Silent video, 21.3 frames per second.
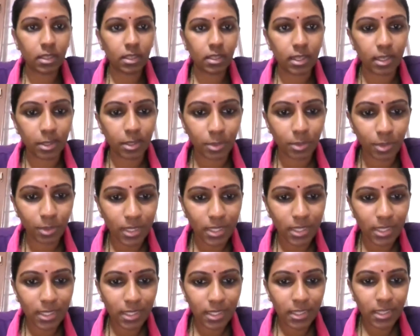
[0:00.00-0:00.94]
Hello?
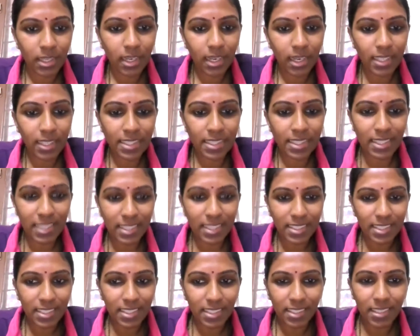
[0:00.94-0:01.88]
Hi, Siddhi
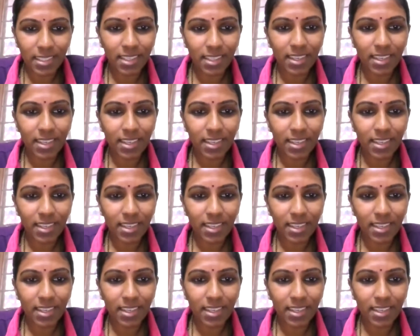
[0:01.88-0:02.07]
ji.